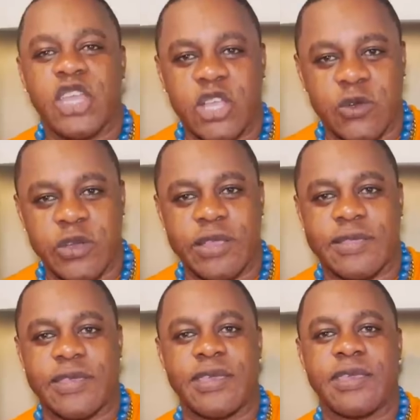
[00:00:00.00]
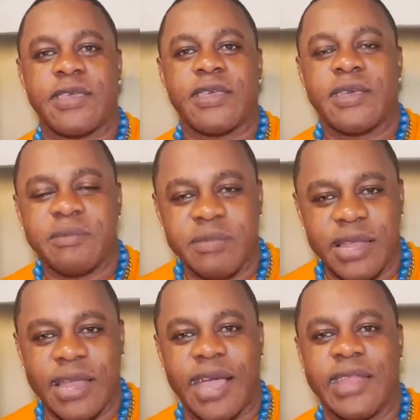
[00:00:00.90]
Gracie,
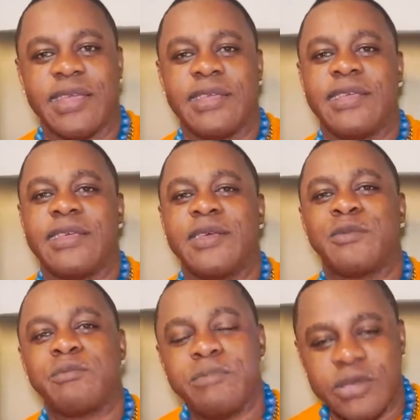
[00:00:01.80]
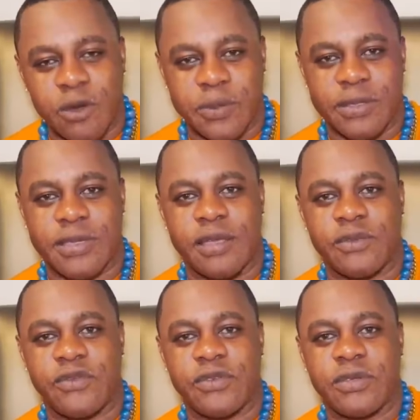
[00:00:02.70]
Millard, big up
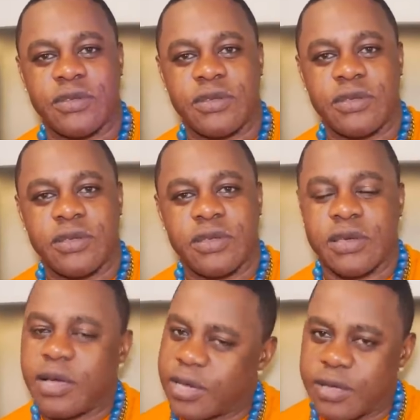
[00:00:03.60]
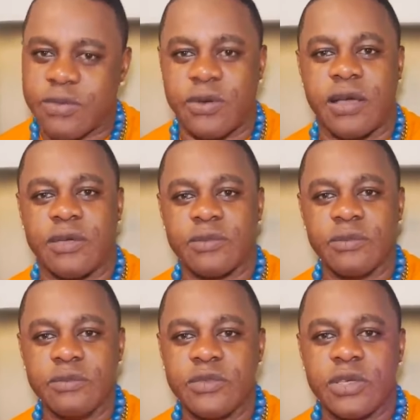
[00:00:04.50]
yourself. Cause guess what?
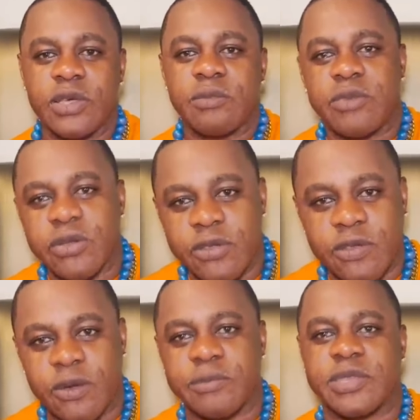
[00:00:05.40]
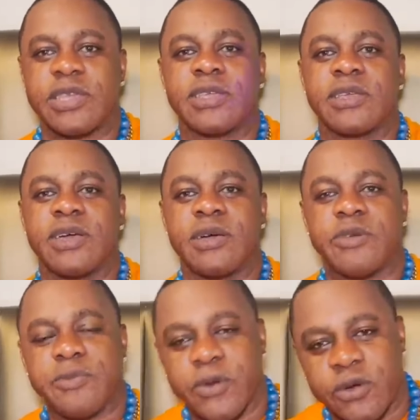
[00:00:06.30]
I do something,
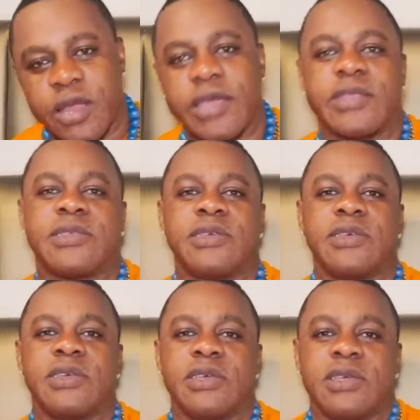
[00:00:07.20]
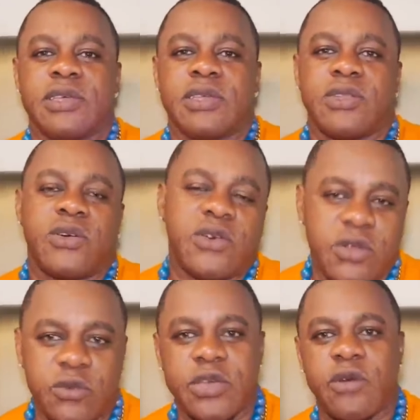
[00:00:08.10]
I'm proud of it. The
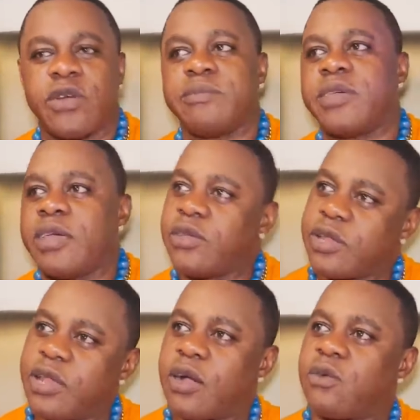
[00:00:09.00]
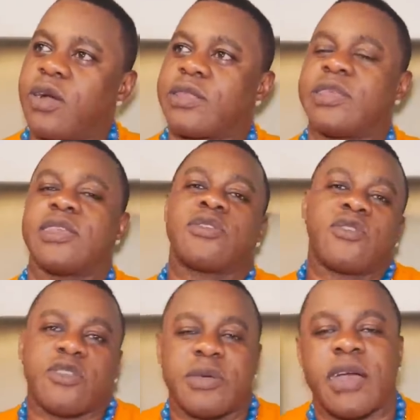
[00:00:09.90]
only way when me and you did a go at it is
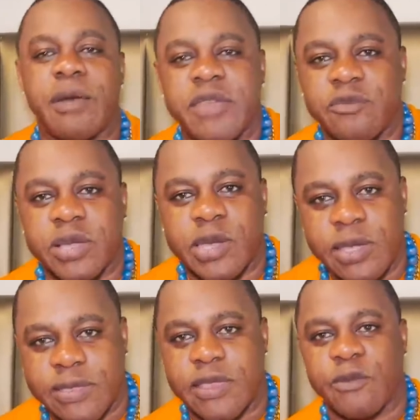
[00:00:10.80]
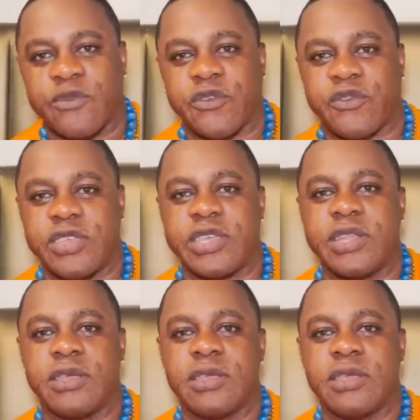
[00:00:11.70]
just because I have my kids them for feed.